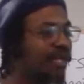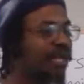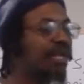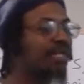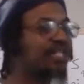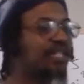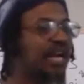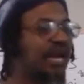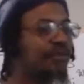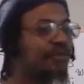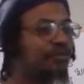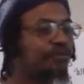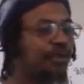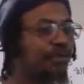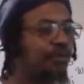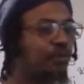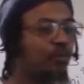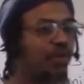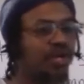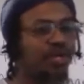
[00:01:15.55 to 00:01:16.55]
A lot of times
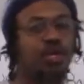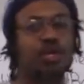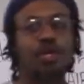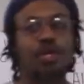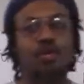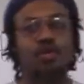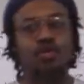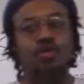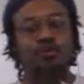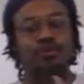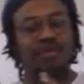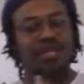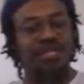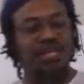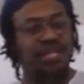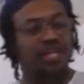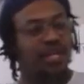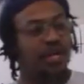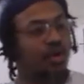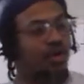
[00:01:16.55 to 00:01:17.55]
people went to
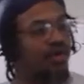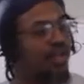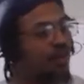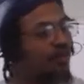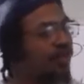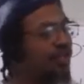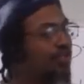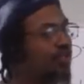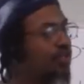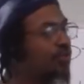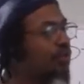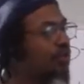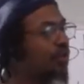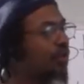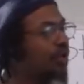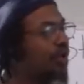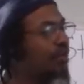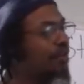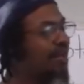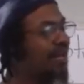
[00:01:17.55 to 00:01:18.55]
Medina, or they went to
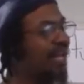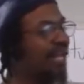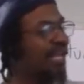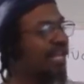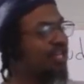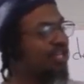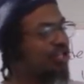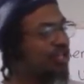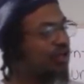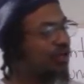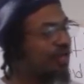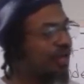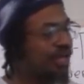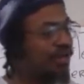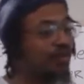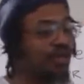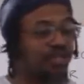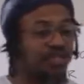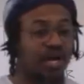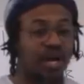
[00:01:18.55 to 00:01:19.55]
Malaysia, or
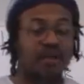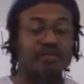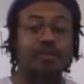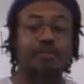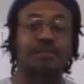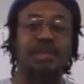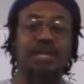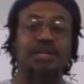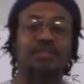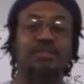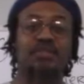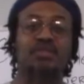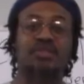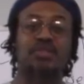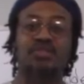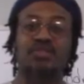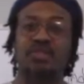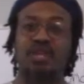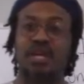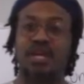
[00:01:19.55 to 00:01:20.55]
they went to other places to
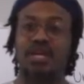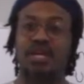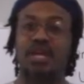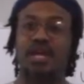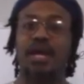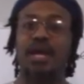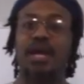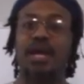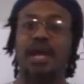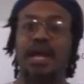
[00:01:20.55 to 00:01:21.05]
study